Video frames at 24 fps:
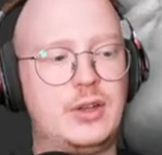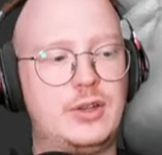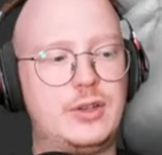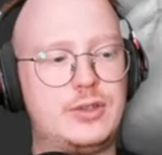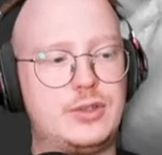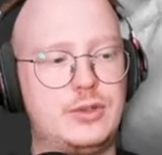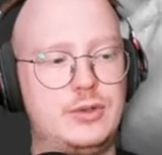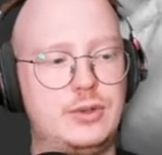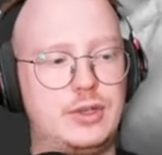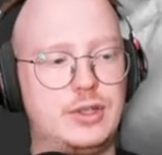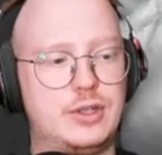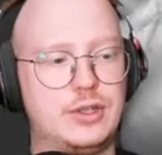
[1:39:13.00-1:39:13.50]

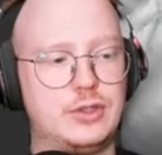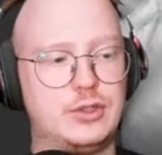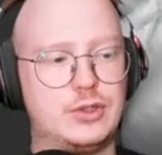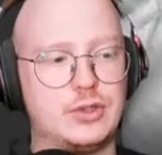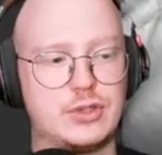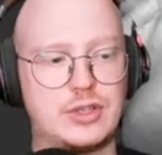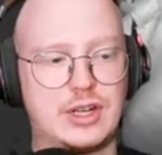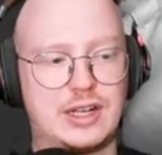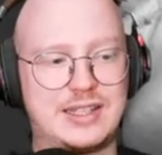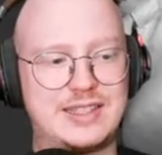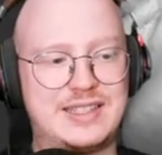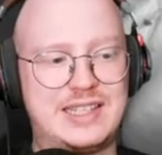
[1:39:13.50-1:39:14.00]
So you can
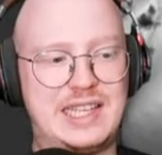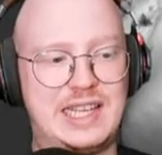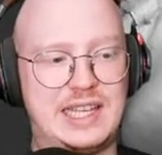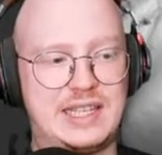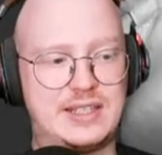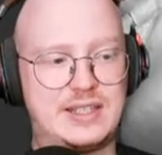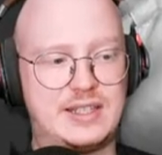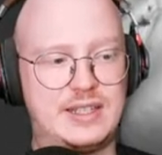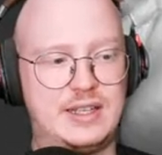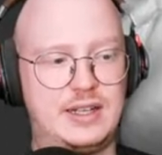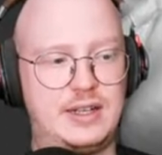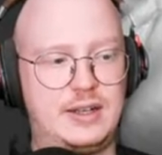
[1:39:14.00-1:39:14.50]
just like
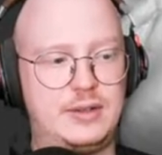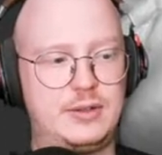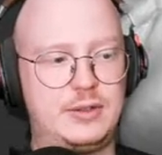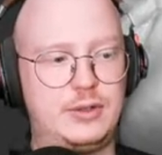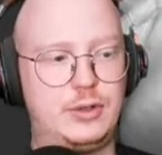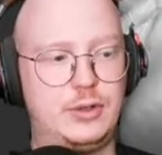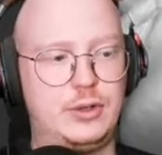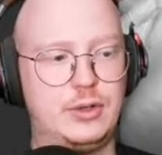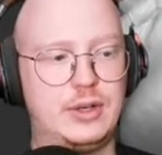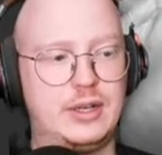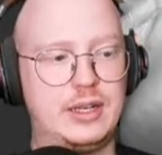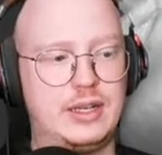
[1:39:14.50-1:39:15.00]
test it out.
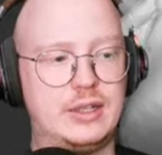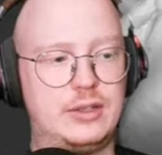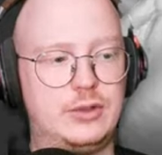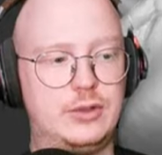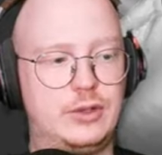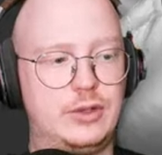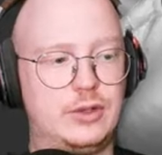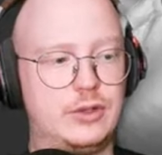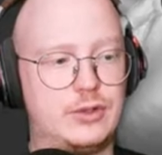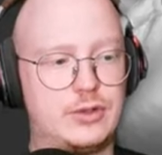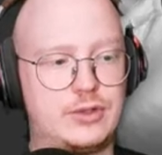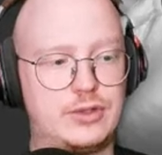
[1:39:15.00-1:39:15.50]
You can you
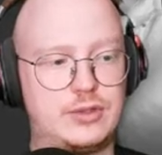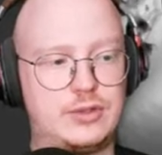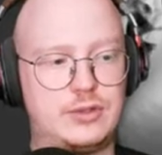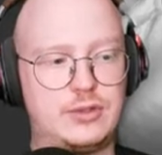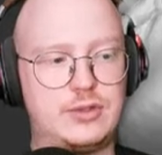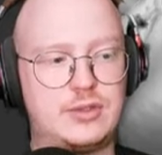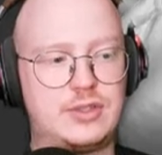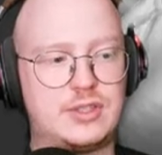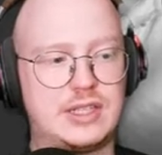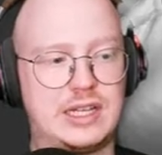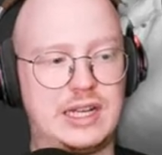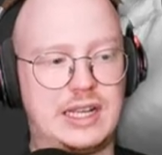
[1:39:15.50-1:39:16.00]
can just
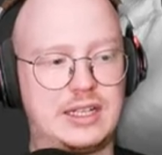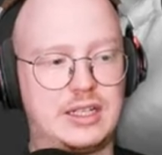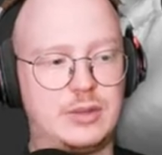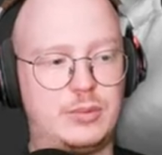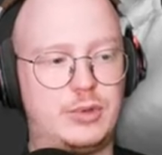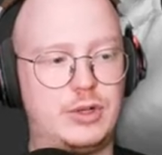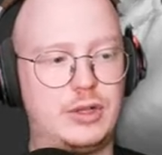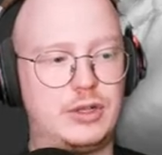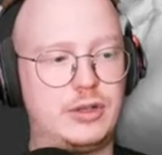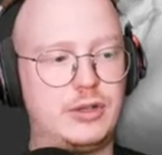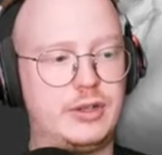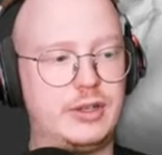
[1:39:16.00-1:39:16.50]
select a
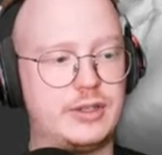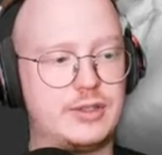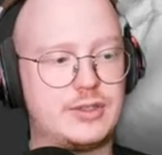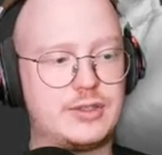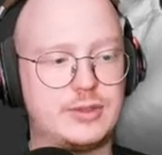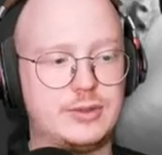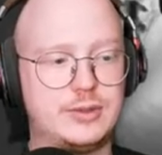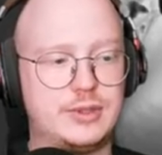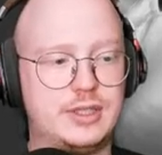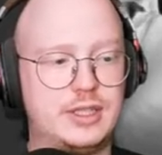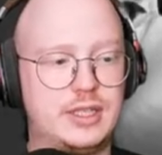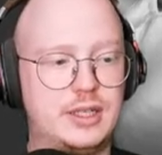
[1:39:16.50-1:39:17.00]
polygon,
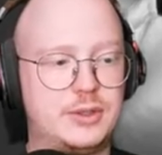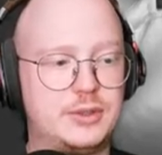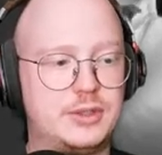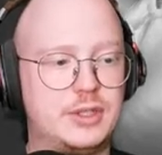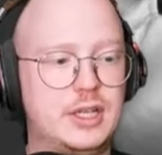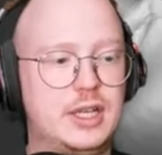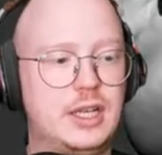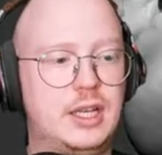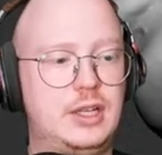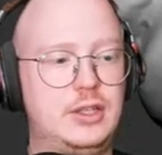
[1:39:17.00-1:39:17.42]
extrude it out.